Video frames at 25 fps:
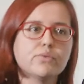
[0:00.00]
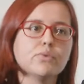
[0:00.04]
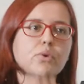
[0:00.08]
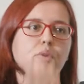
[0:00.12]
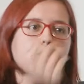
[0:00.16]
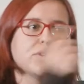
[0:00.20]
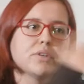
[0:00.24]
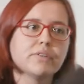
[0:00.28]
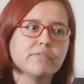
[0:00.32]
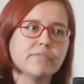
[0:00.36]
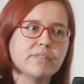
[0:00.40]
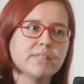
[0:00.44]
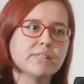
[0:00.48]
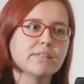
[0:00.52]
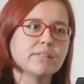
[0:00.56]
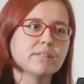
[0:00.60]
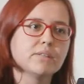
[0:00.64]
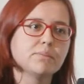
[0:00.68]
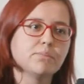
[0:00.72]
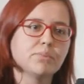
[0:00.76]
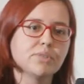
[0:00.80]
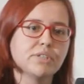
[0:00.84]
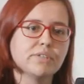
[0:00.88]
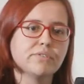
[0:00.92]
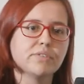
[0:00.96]
part with the
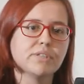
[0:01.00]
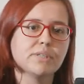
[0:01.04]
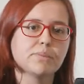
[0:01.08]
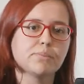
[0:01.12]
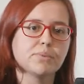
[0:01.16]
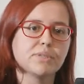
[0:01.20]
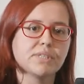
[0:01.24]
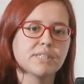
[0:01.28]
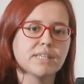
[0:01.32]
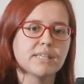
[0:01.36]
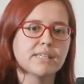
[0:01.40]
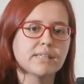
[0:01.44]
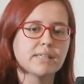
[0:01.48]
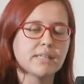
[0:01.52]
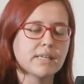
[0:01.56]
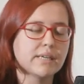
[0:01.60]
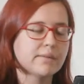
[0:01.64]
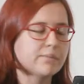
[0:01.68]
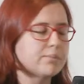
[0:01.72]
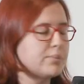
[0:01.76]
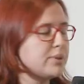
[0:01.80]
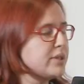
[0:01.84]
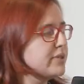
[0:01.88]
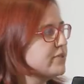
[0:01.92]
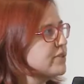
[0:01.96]
previous
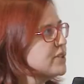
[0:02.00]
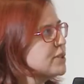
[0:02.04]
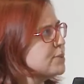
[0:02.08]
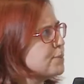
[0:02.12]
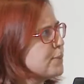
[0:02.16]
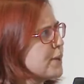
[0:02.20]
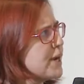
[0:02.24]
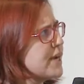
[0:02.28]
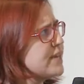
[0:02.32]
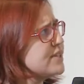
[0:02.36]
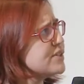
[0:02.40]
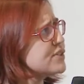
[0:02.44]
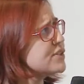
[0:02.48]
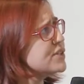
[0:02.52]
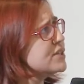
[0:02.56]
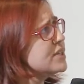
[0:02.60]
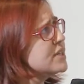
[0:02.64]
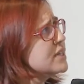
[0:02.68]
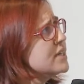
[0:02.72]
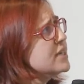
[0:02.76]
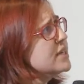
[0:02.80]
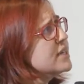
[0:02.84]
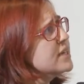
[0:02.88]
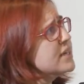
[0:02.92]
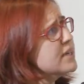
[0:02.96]
page.
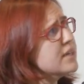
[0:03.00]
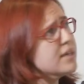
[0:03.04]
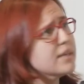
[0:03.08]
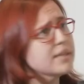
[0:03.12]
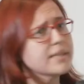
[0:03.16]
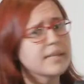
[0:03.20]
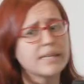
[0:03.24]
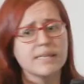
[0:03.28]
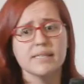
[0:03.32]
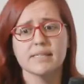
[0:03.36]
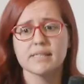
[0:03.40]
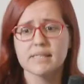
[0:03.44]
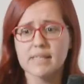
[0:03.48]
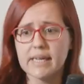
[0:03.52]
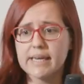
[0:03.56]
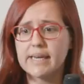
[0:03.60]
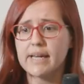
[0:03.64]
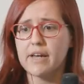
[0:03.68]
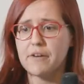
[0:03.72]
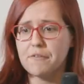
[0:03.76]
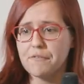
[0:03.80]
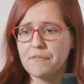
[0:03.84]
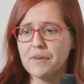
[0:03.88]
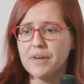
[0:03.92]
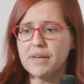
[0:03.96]
There is like
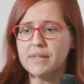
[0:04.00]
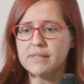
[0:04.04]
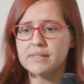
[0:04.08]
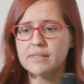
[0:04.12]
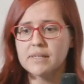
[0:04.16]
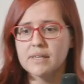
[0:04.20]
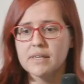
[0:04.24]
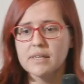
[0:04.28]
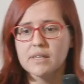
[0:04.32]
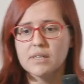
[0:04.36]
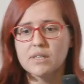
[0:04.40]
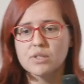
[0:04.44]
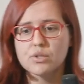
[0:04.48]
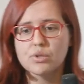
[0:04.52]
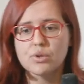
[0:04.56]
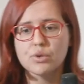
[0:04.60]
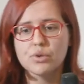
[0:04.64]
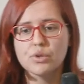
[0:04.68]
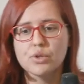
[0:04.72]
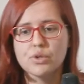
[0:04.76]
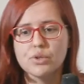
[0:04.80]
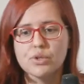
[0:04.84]
effect. So you